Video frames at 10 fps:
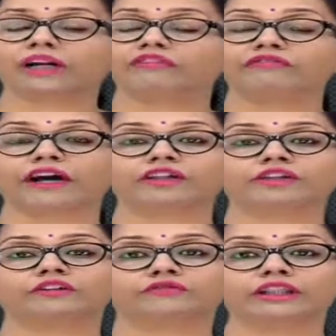are
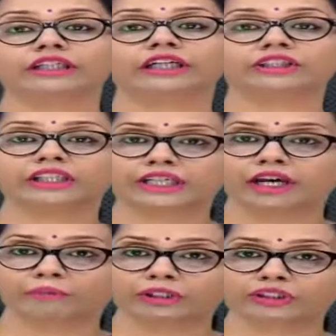infected with
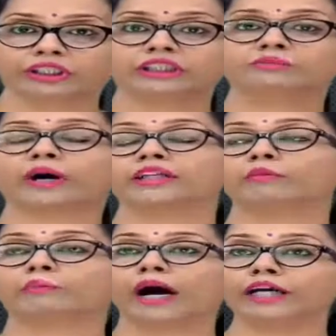Yersinia pestis by
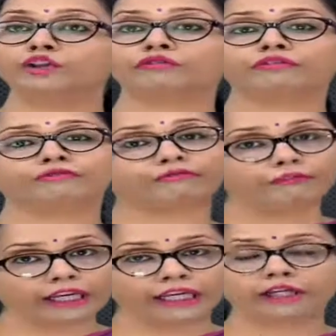the bite of a
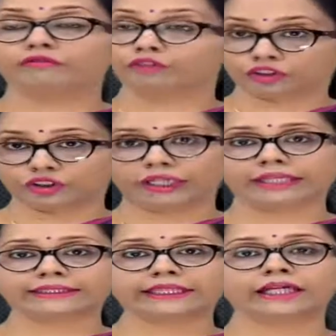flea, which is an
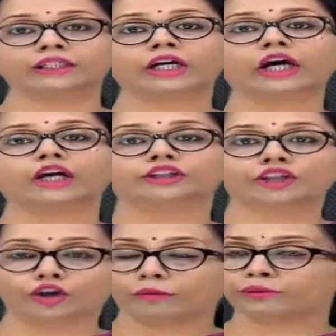insect,
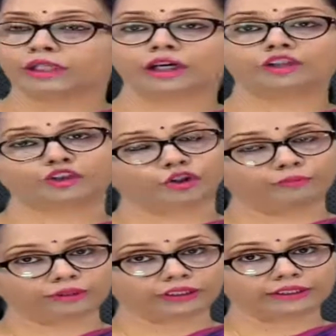Xenopsella
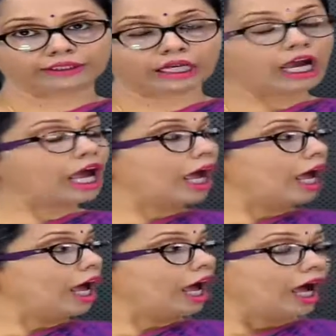cheopsis.
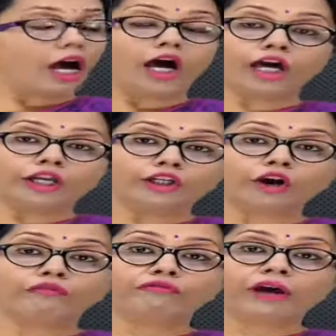
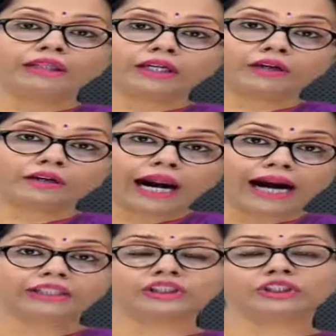Now, when the
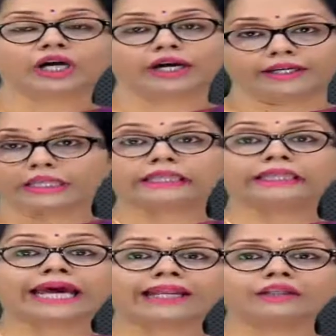rats die,
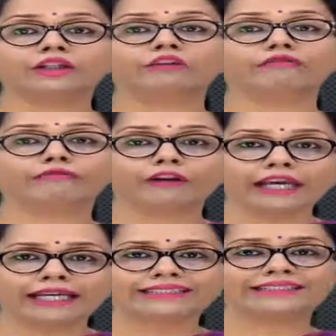then the
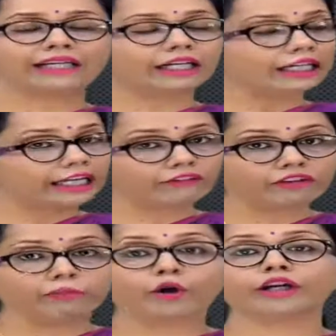fleas, they
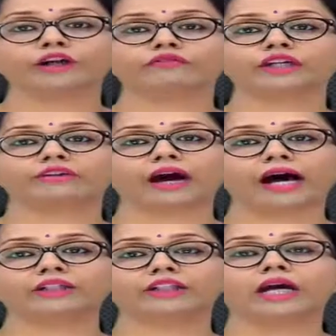leave the body of the
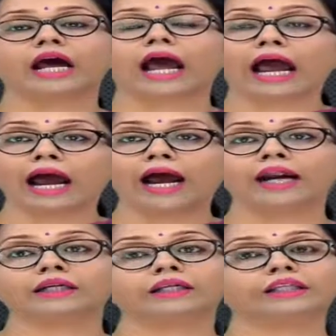rat
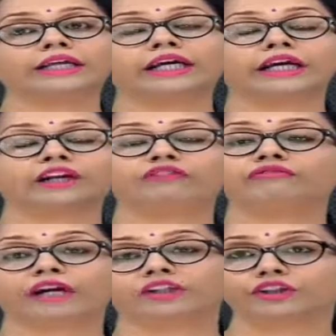and they
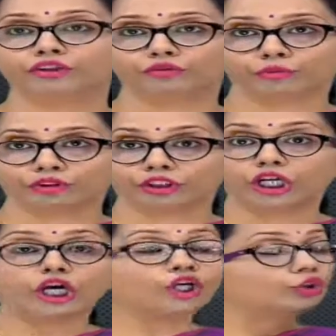infect the humans.
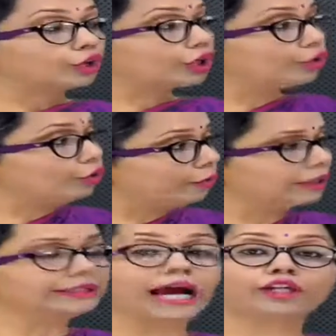So, the
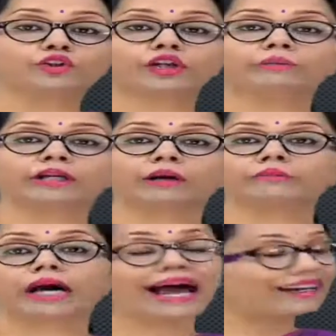humans actually
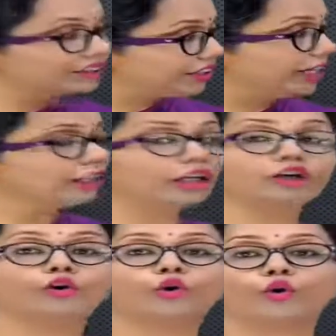become the
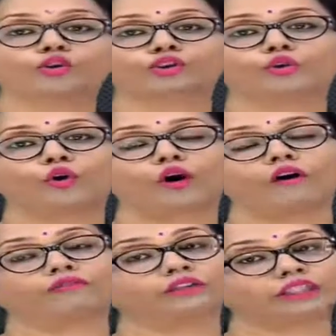accidental host
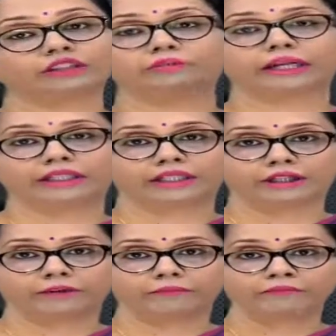of this
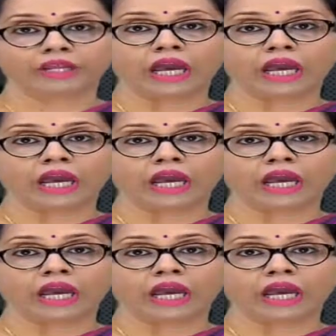bacteria.